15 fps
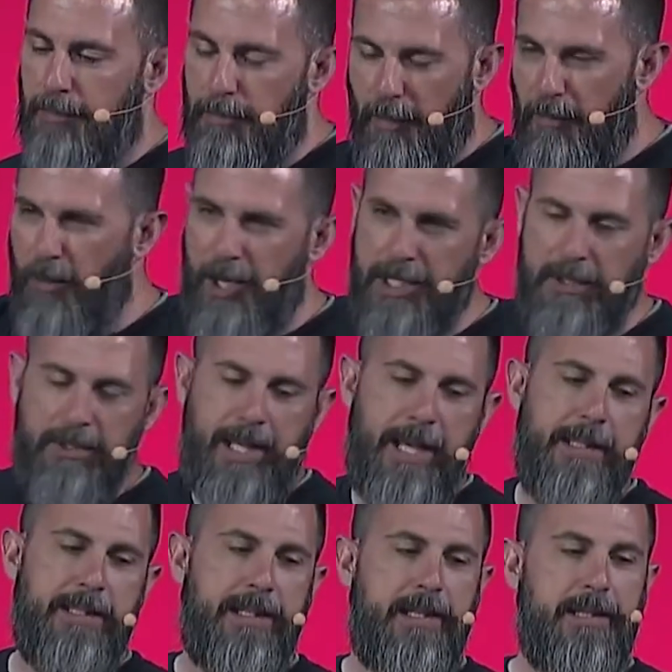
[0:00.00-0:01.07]
Before I do
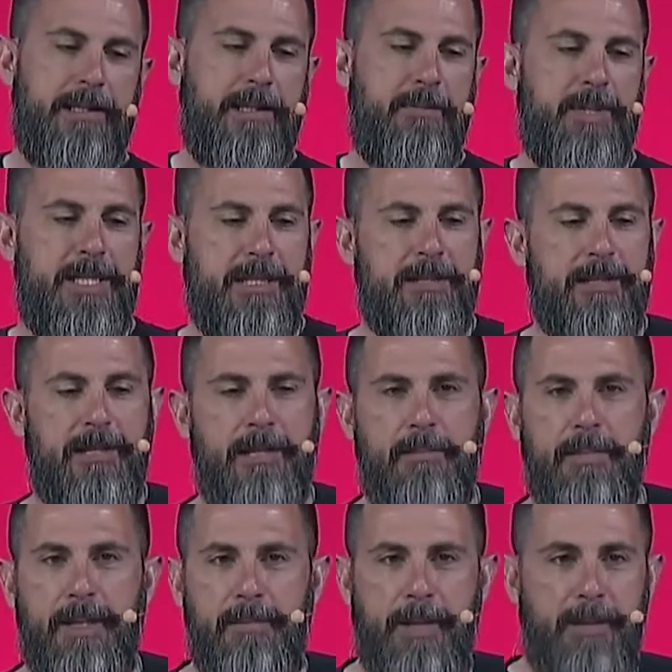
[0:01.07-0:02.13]
that, let me tell you a little
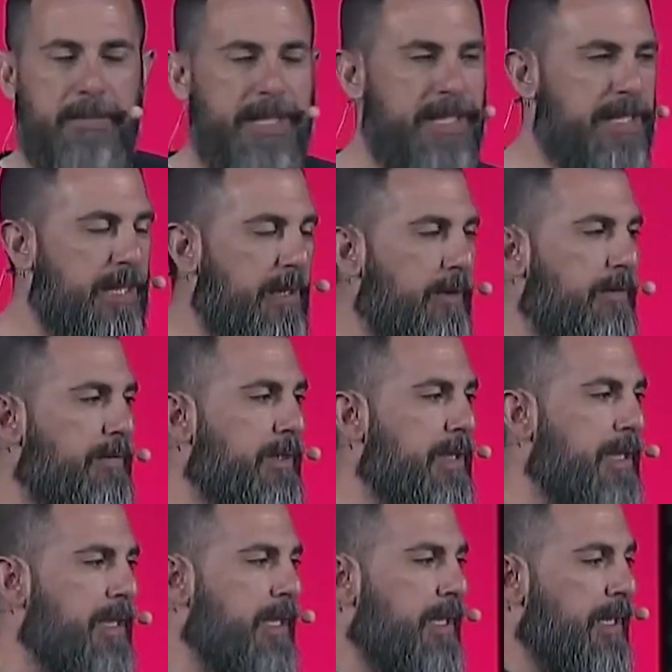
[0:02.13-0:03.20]
bit about myself.
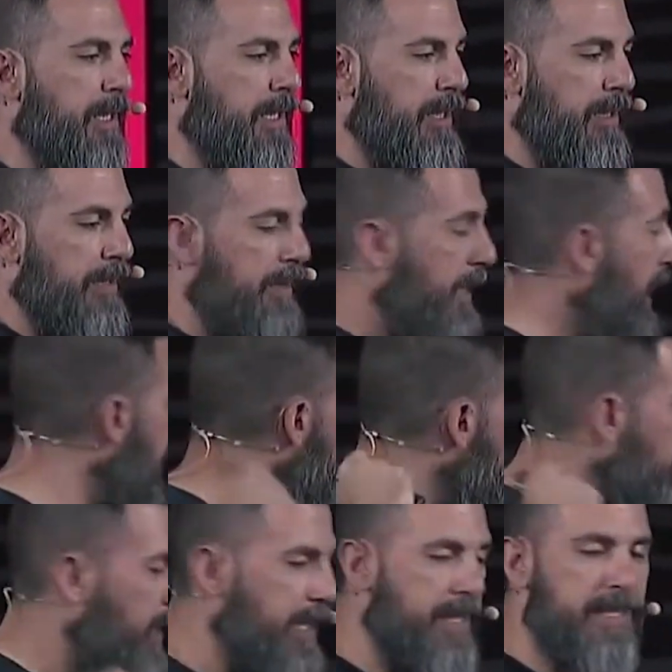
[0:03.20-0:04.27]
As
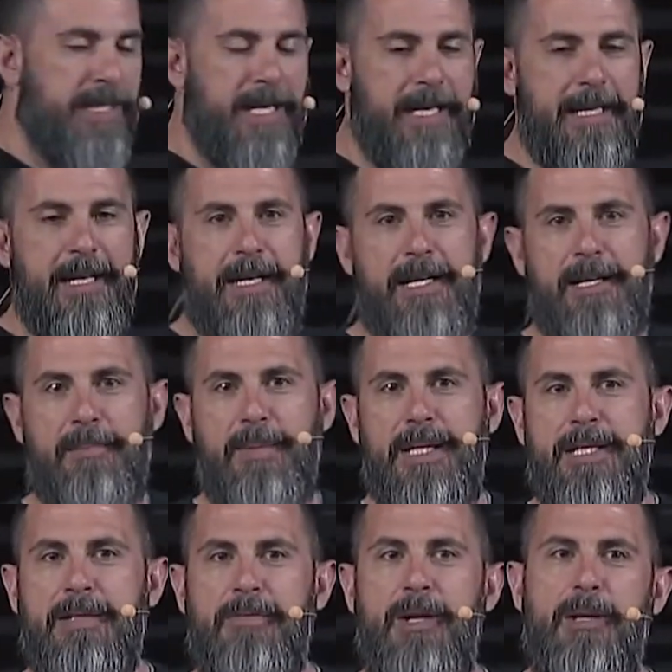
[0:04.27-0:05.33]
Greg said, I am
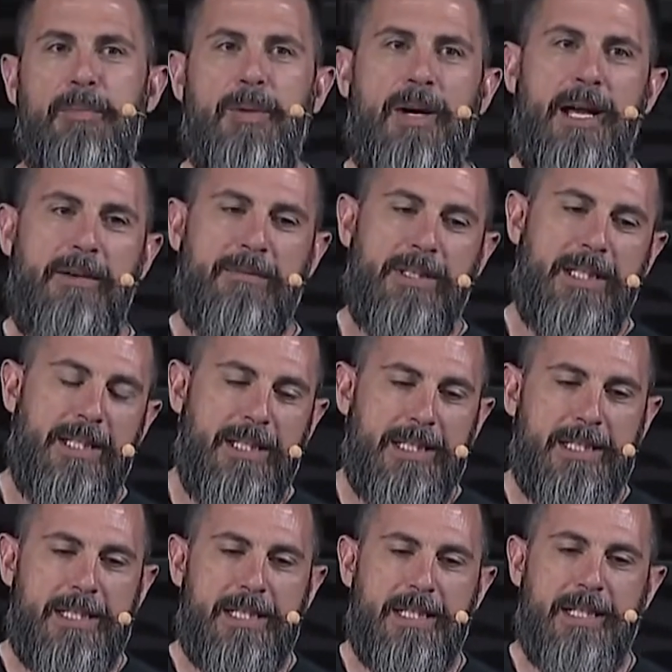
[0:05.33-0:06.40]
a developer
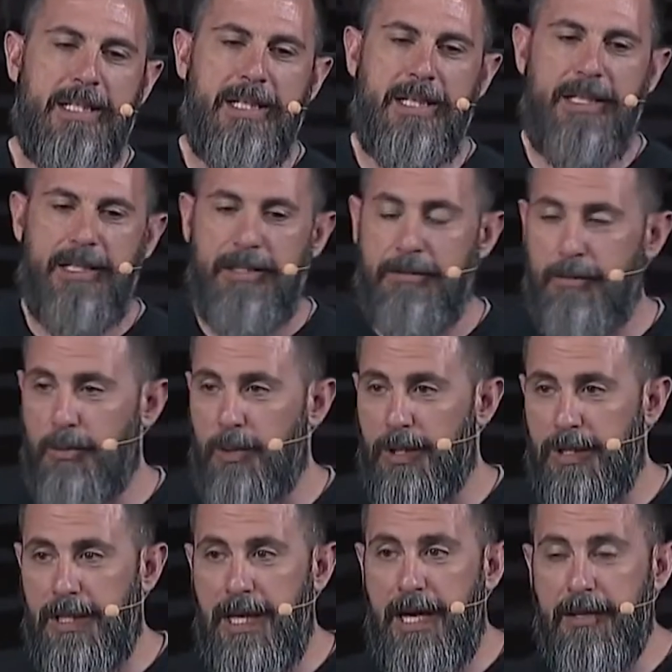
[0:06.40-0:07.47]
advocate for
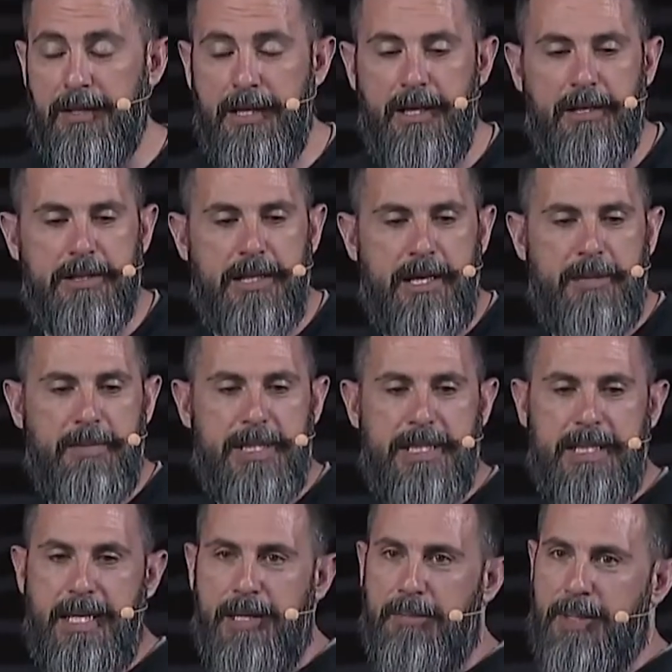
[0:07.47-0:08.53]
cloud and autonomous
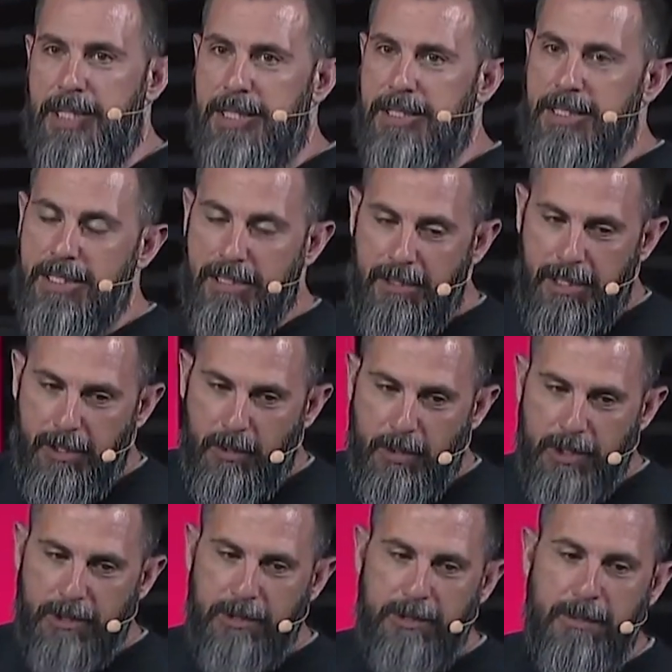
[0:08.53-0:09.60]
database here at
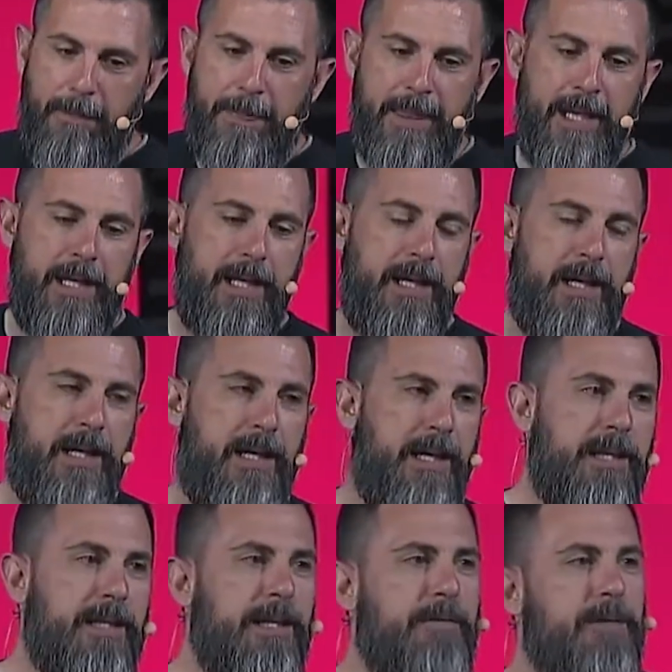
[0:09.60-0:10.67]
Oracle.
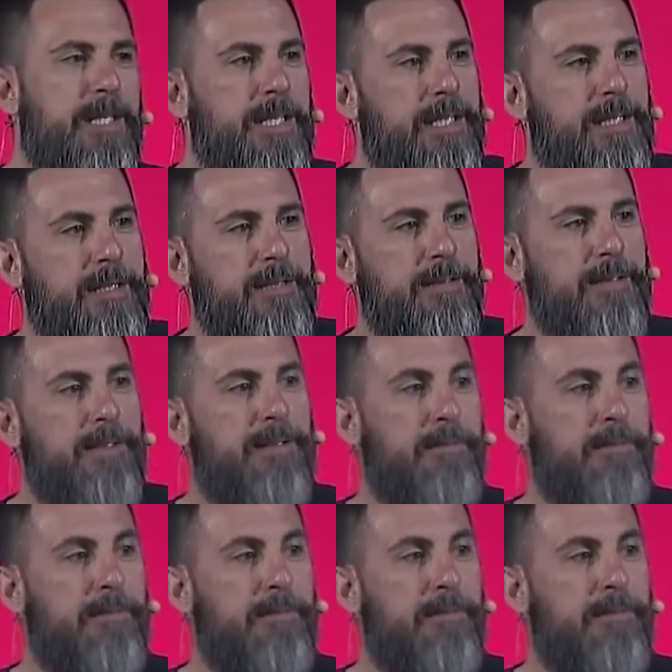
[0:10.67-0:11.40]
I live in the